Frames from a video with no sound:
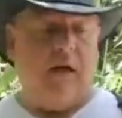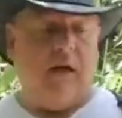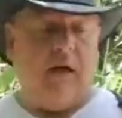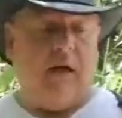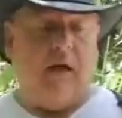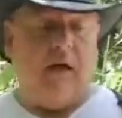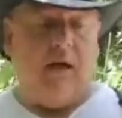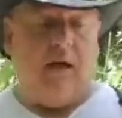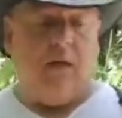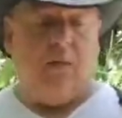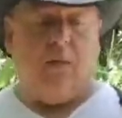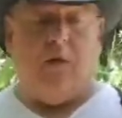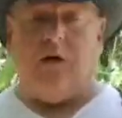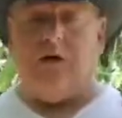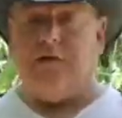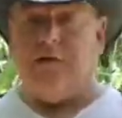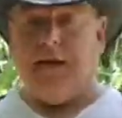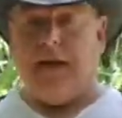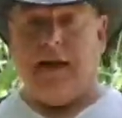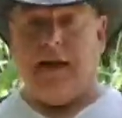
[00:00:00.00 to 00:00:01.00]

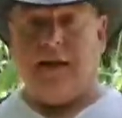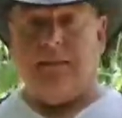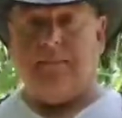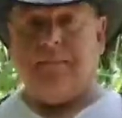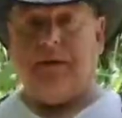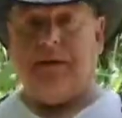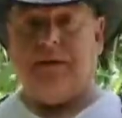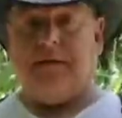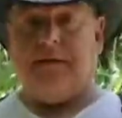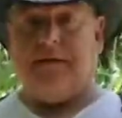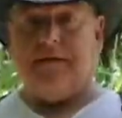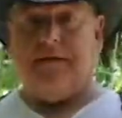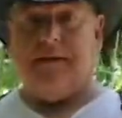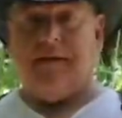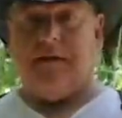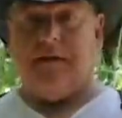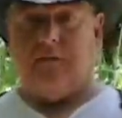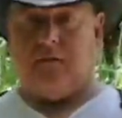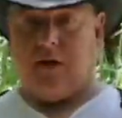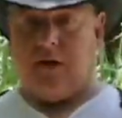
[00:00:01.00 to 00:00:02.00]
Whereas
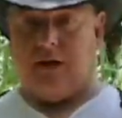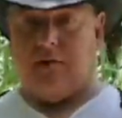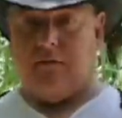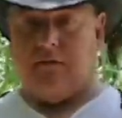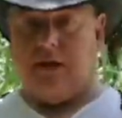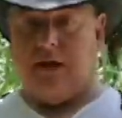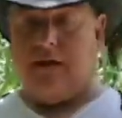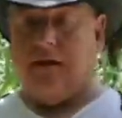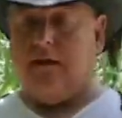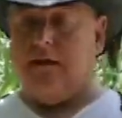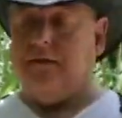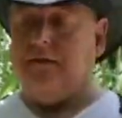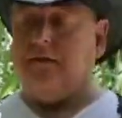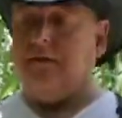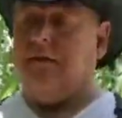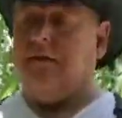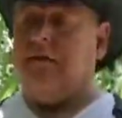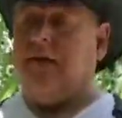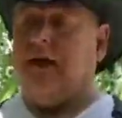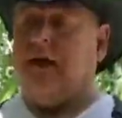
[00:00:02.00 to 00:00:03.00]
NPC Ryan
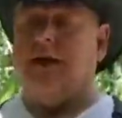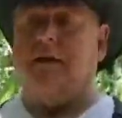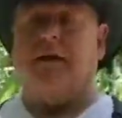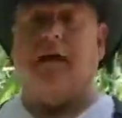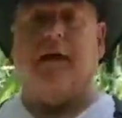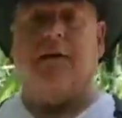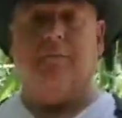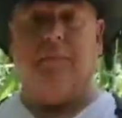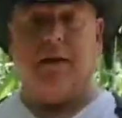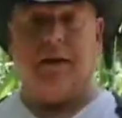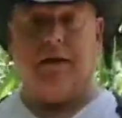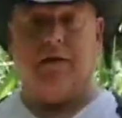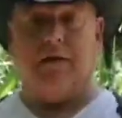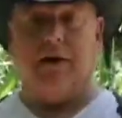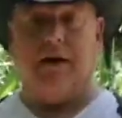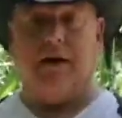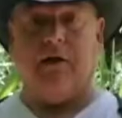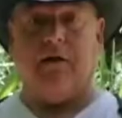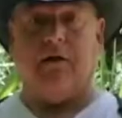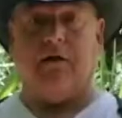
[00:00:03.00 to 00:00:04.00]
Reynolds, a non-player
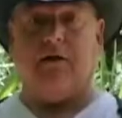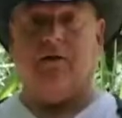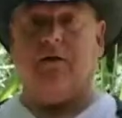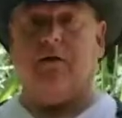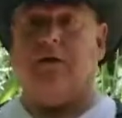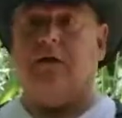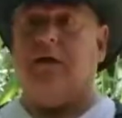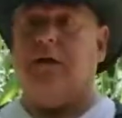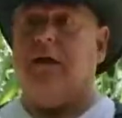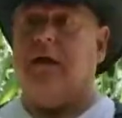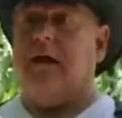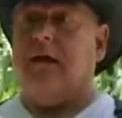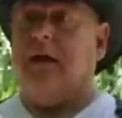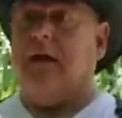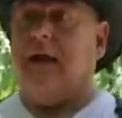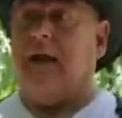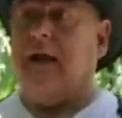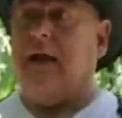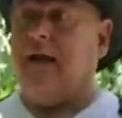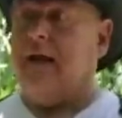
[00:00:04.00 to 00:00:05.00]
character,
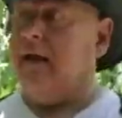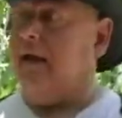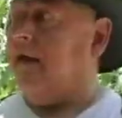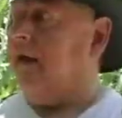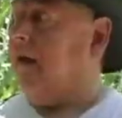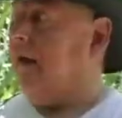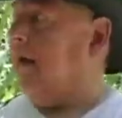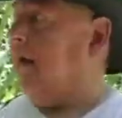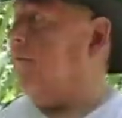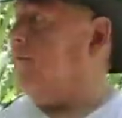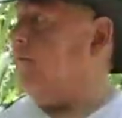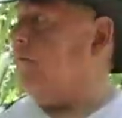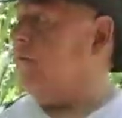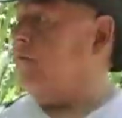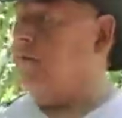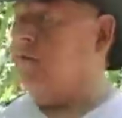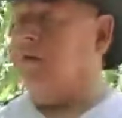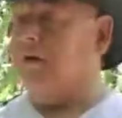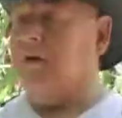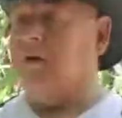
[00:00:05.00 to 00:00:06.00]
an
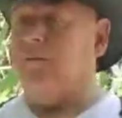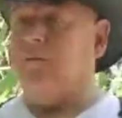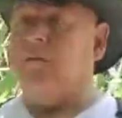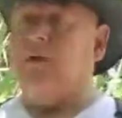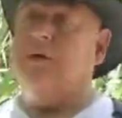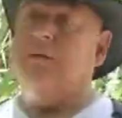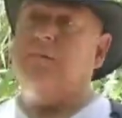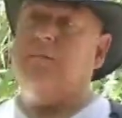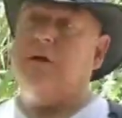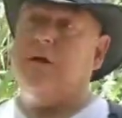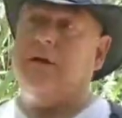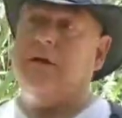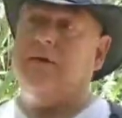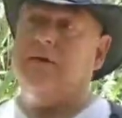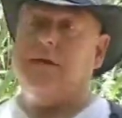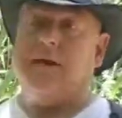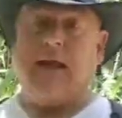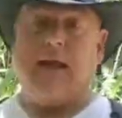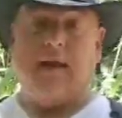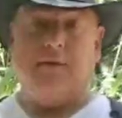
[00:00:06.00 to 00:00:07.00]
avatar, well, not
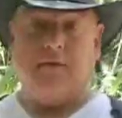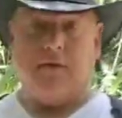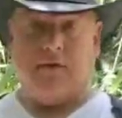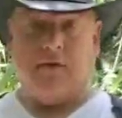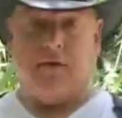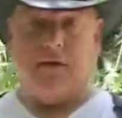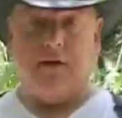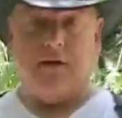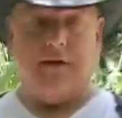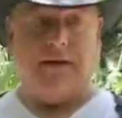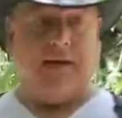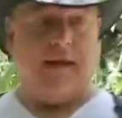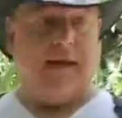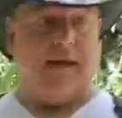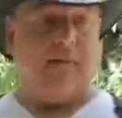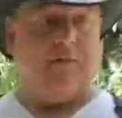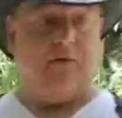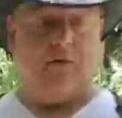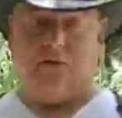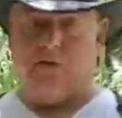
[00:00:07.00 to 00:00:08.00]
even an avatar in the
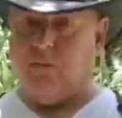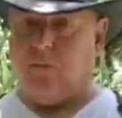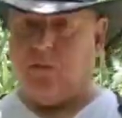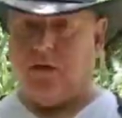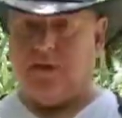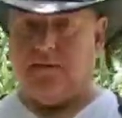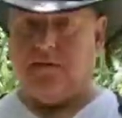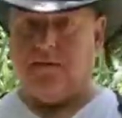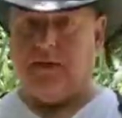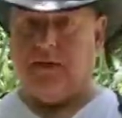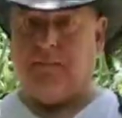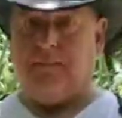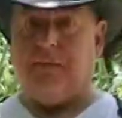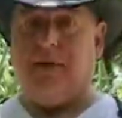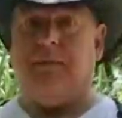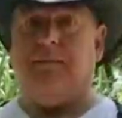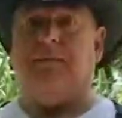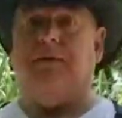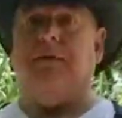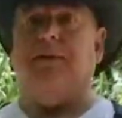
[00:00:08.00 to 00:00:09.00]
game, just one of the
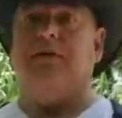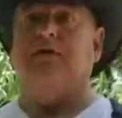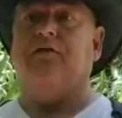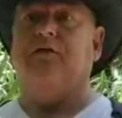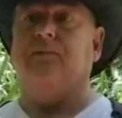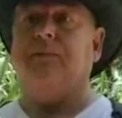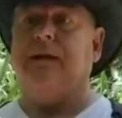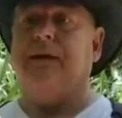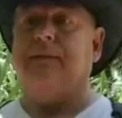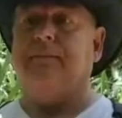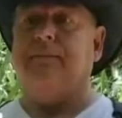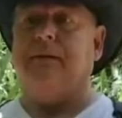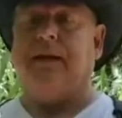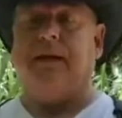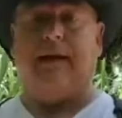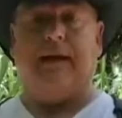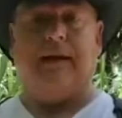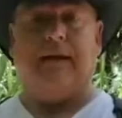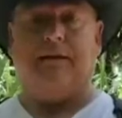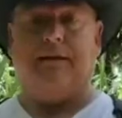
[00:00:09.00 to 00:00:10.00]
people that you meet
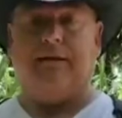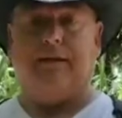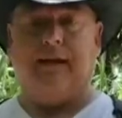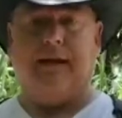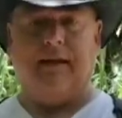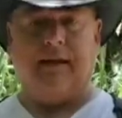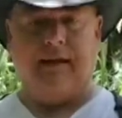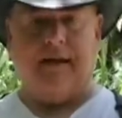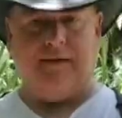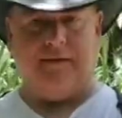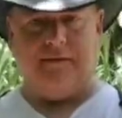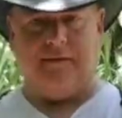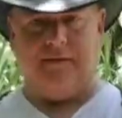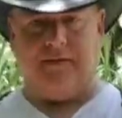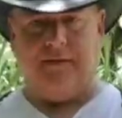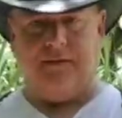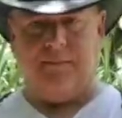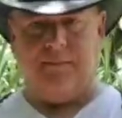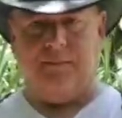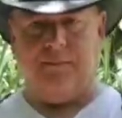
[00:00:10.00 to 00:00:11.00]
playing, say, like
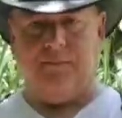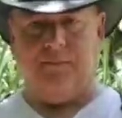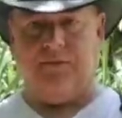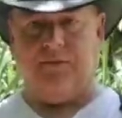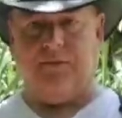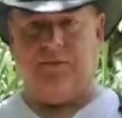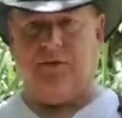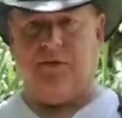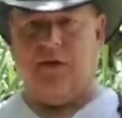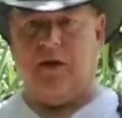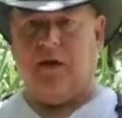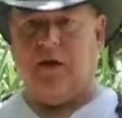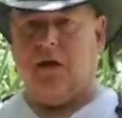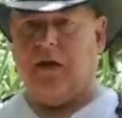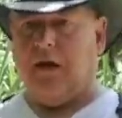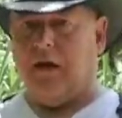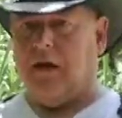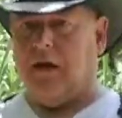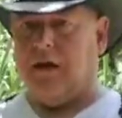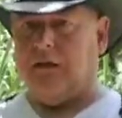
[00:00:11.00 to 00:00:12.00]
Sims,
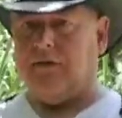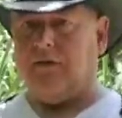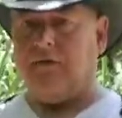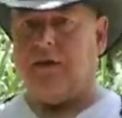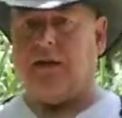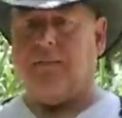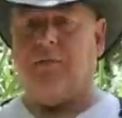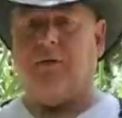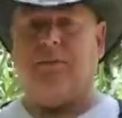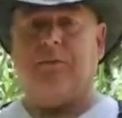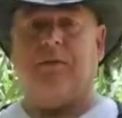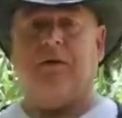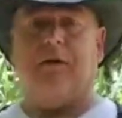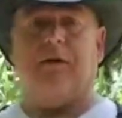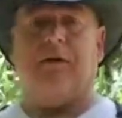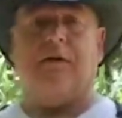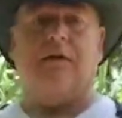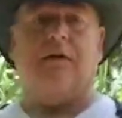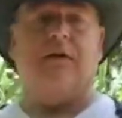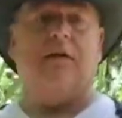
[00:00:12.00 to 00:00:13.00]

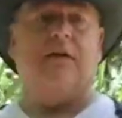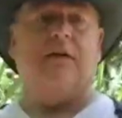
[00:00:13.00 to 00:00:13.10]
Cyberpunk,